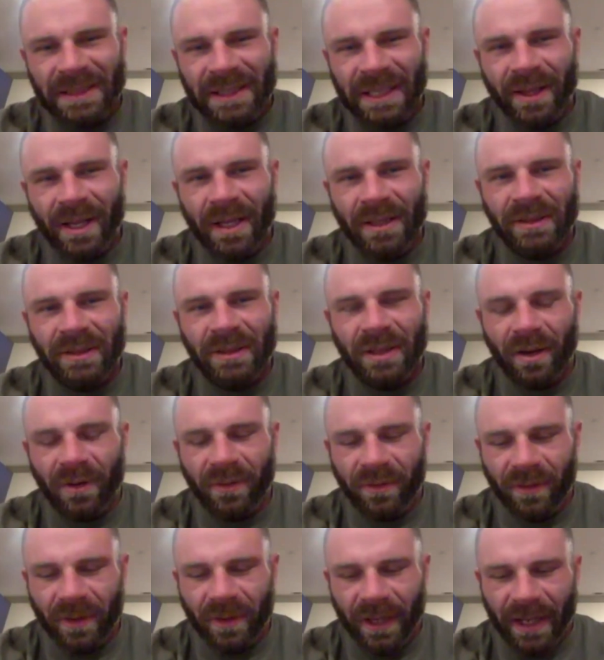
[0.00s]
I see that
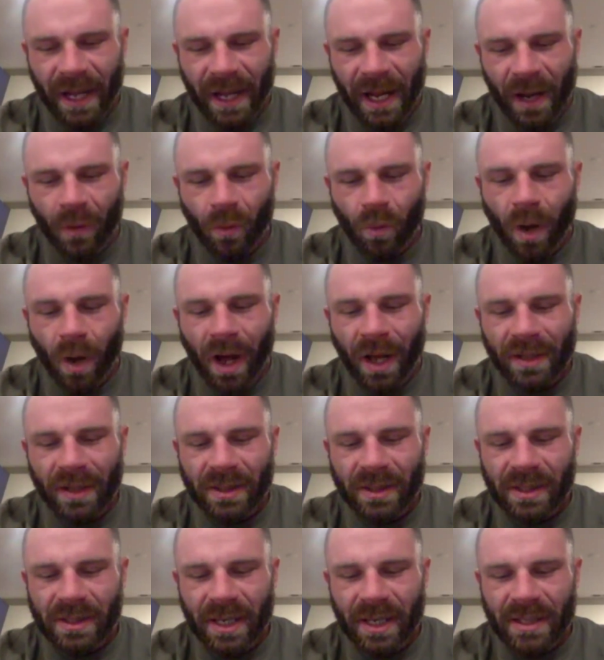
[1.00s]
stuff, like I want
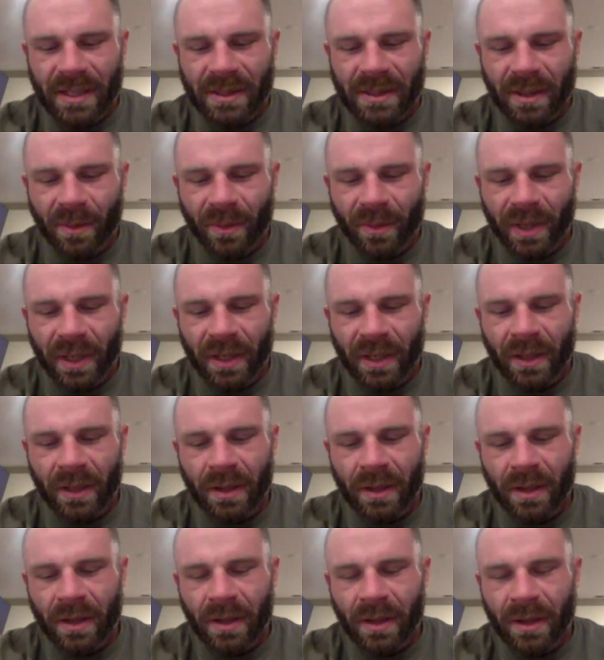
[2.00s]
to say something,
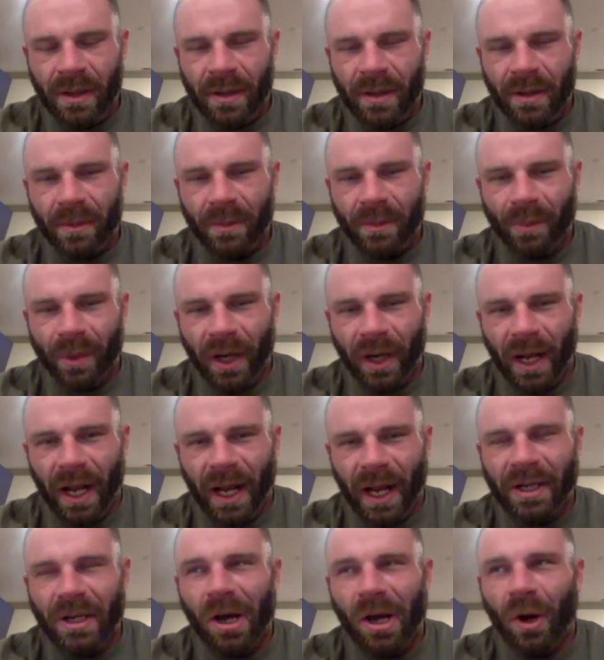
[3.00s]
but
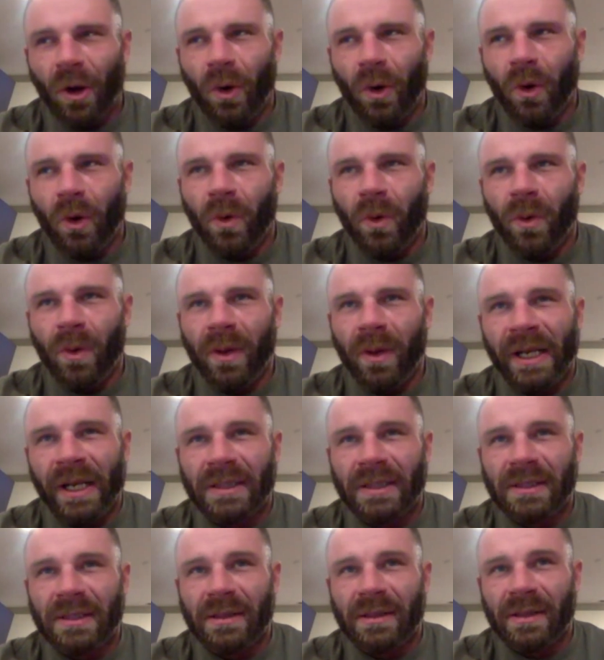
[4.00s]
I know
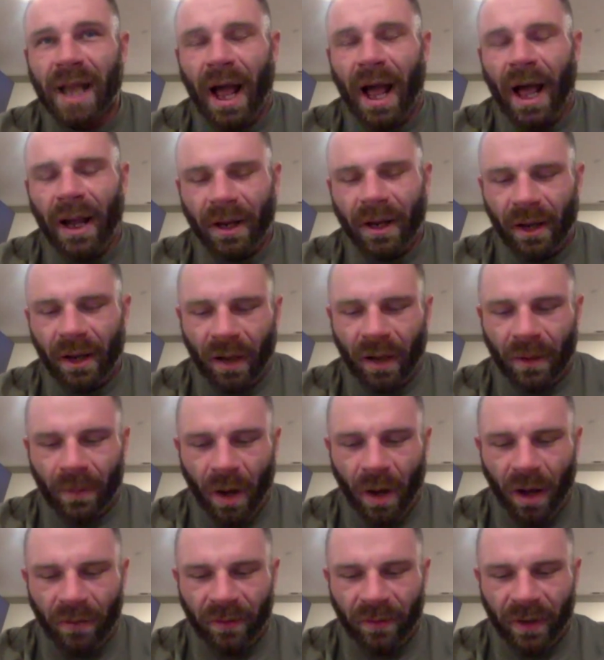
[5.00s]
it's not going to come
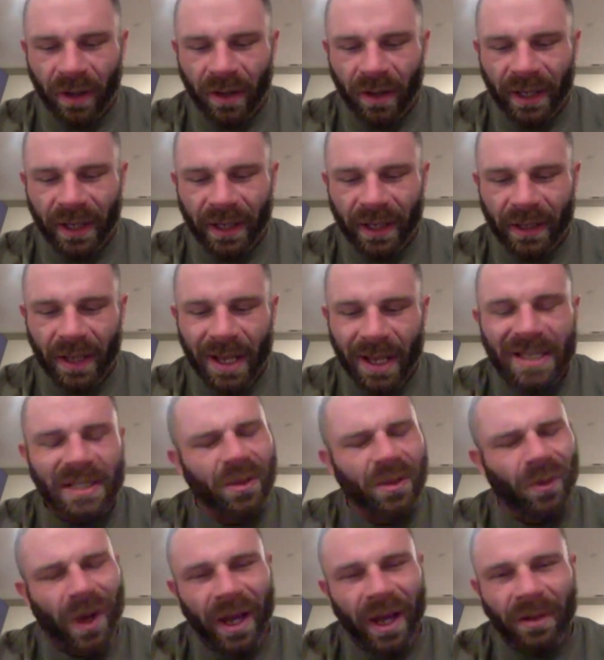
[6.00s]
off in like a
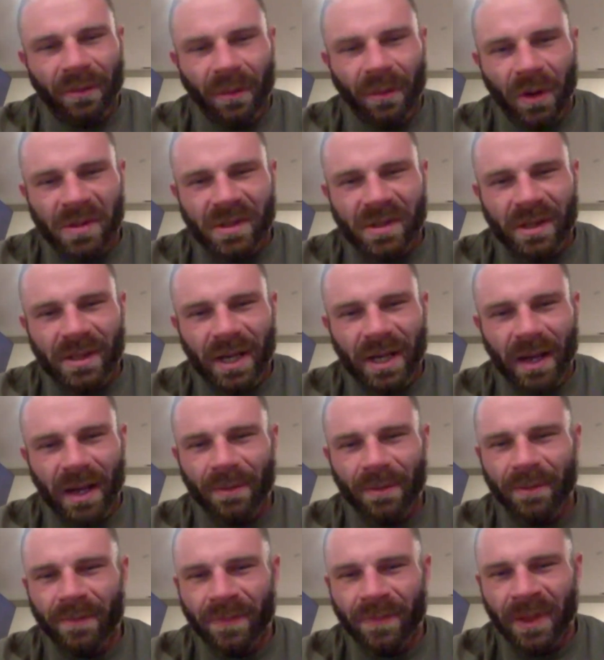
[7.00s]
nice way most of the
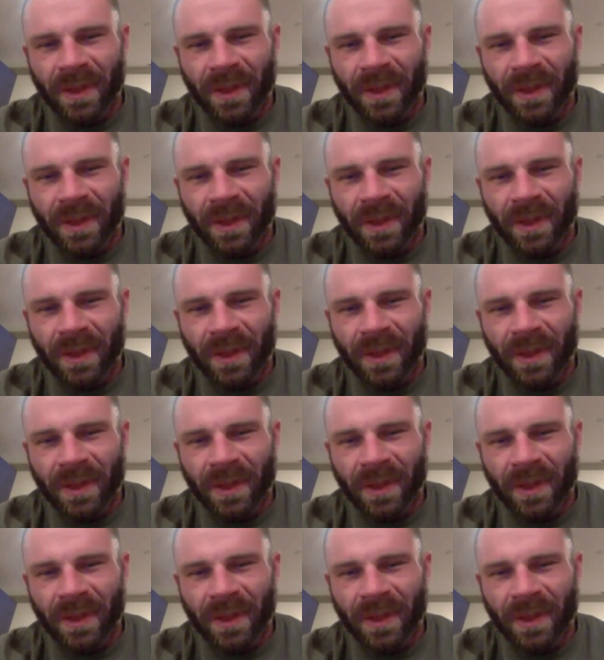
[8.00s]
time.